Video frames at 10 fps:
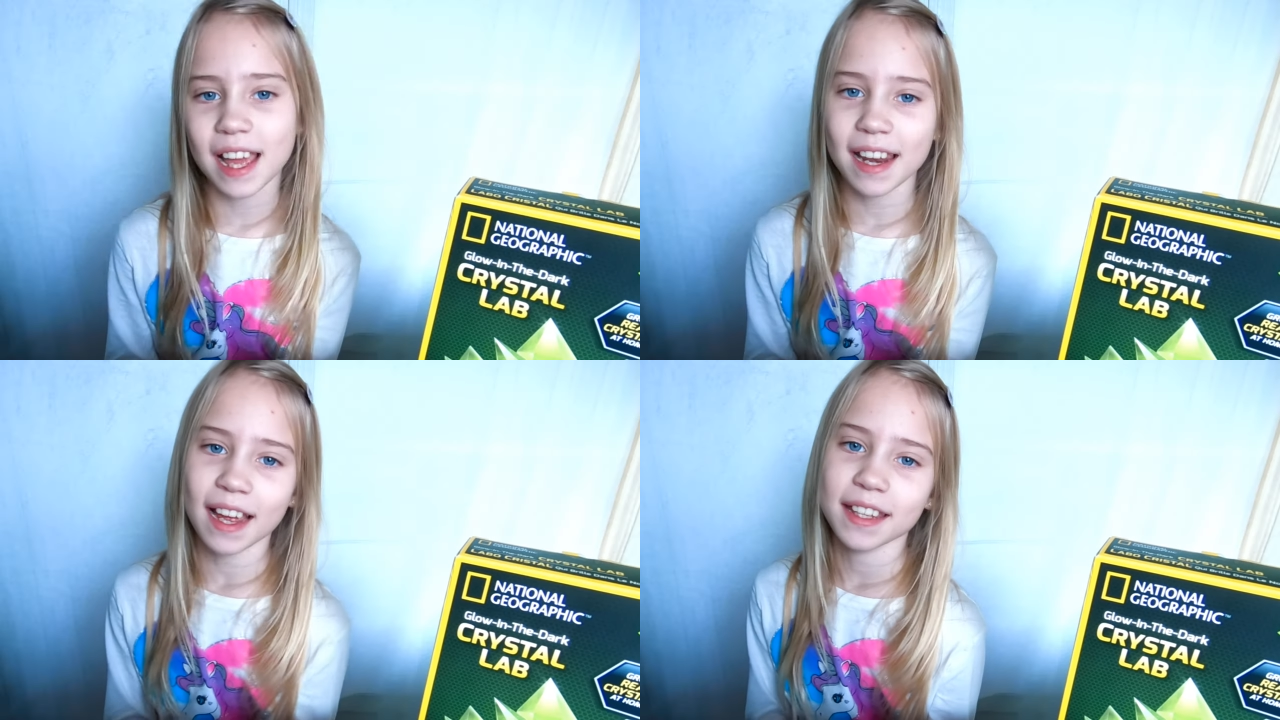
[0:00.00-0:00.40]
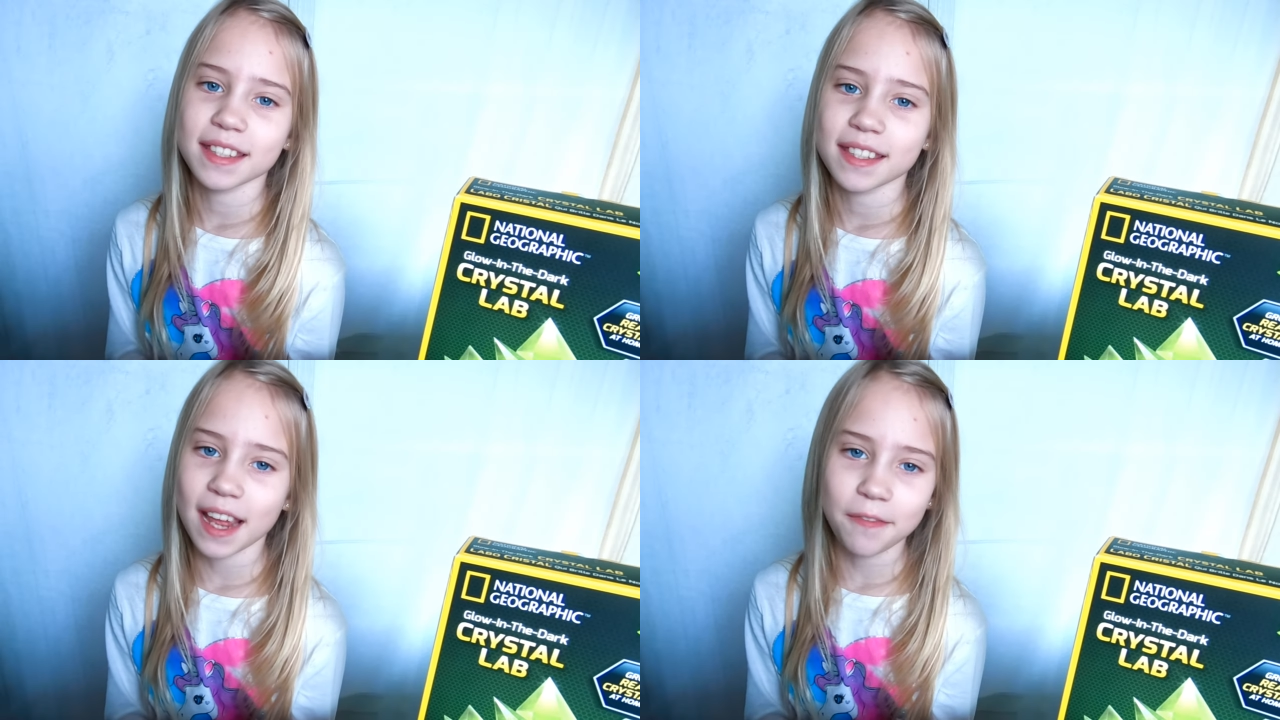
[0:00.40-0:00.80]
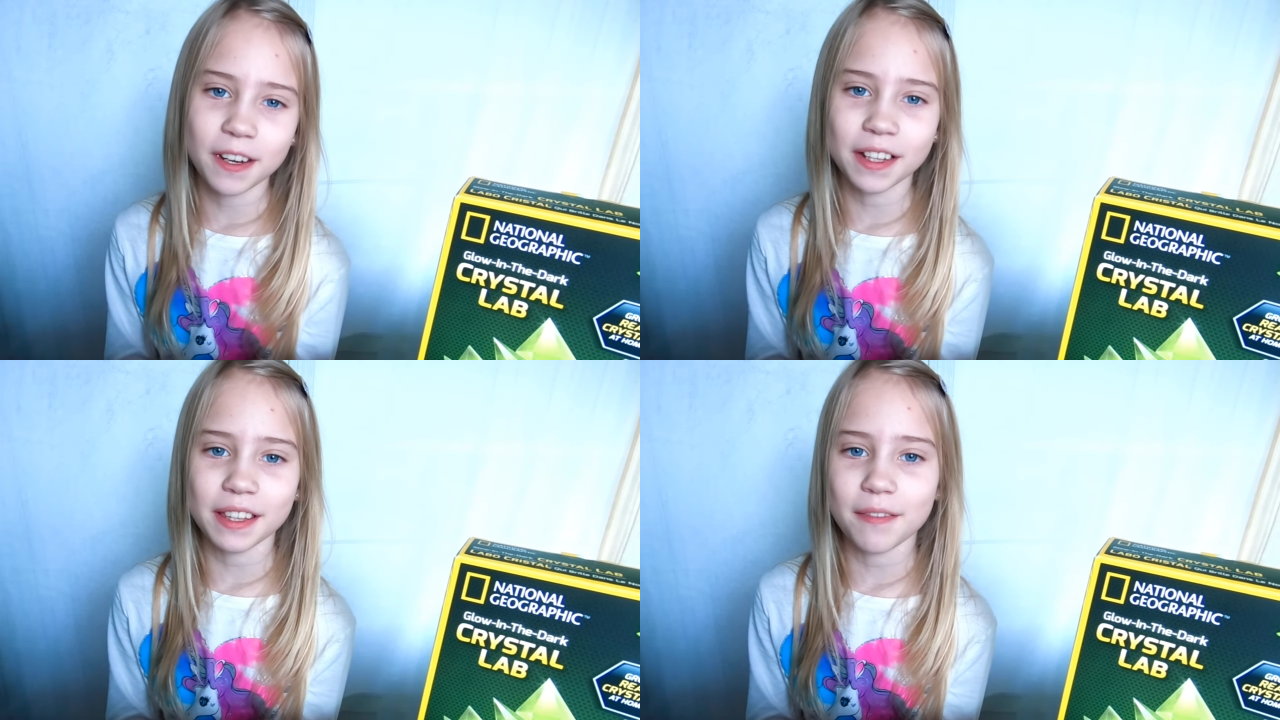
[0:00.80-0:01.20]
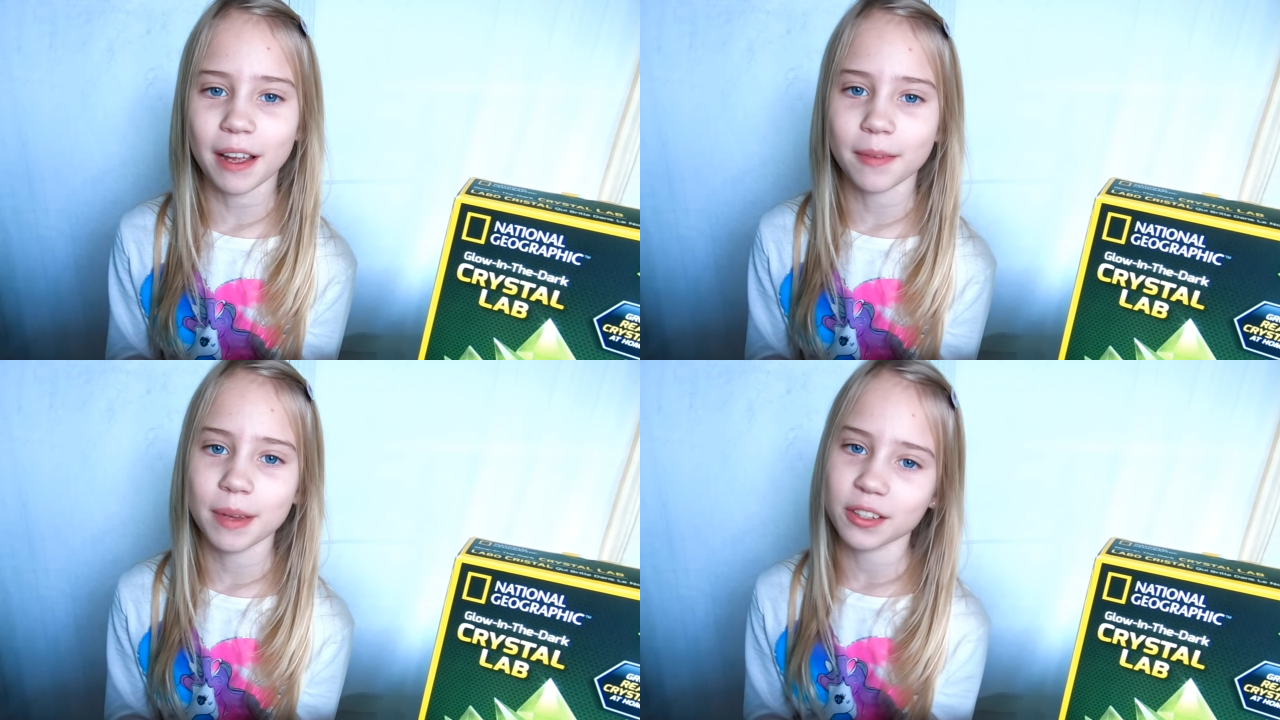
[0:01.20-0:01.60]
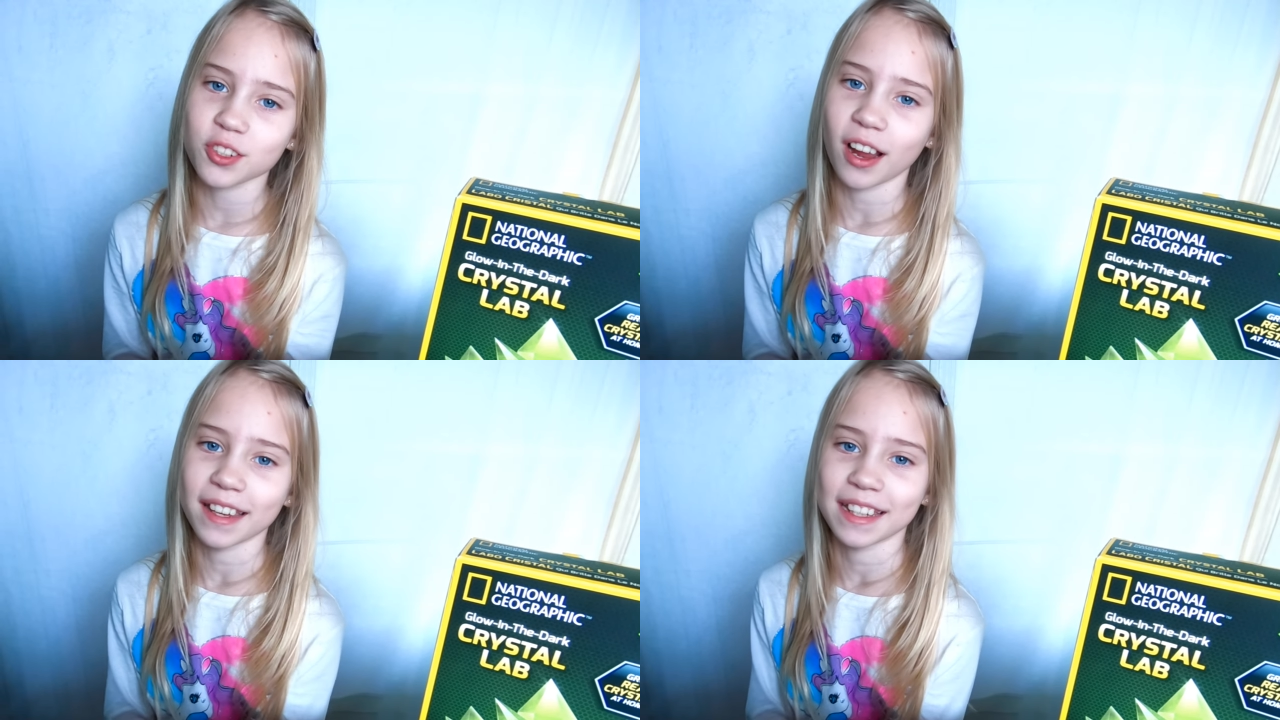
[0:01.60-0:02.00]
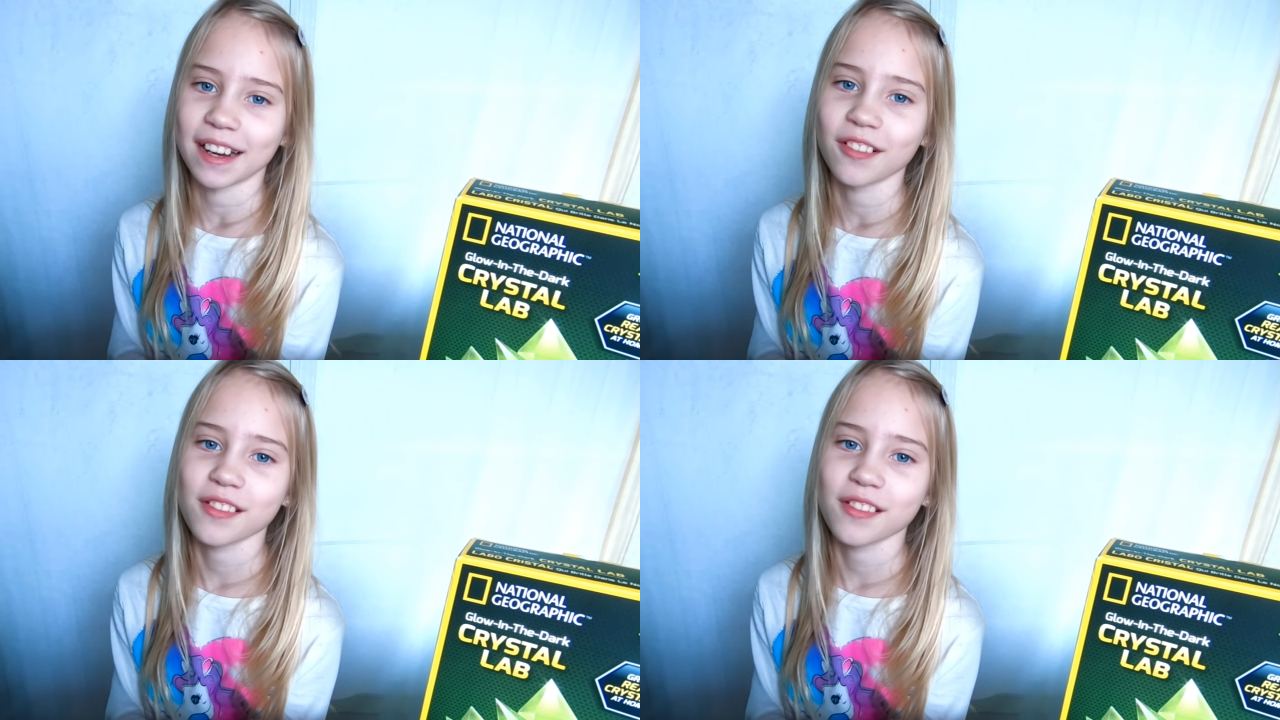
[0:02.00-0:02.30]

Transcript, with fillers: and I definitely recommend trying it out.